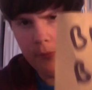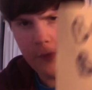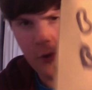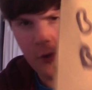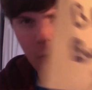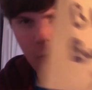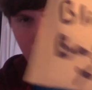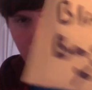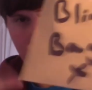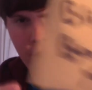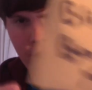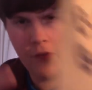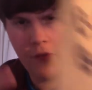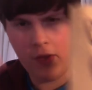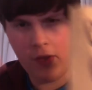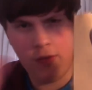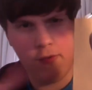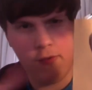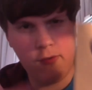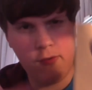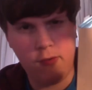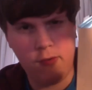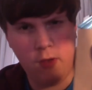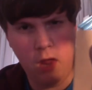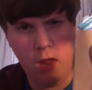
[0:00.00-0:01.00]
normal
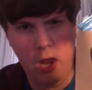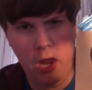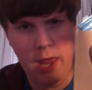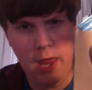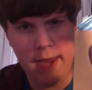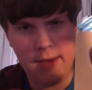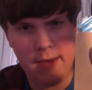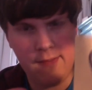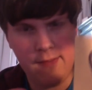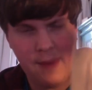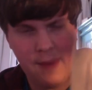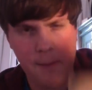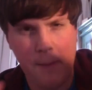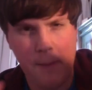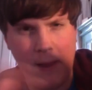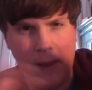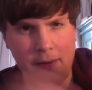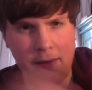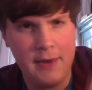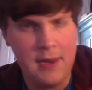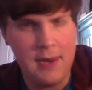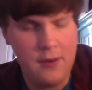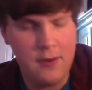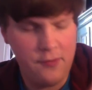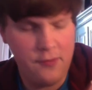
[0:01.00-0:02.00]
figures are like ten
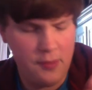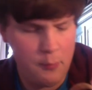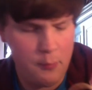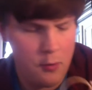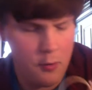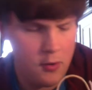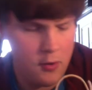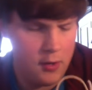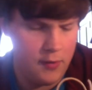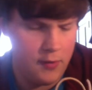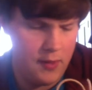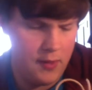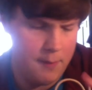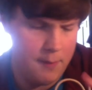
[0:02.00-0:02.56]
pound each. They were in their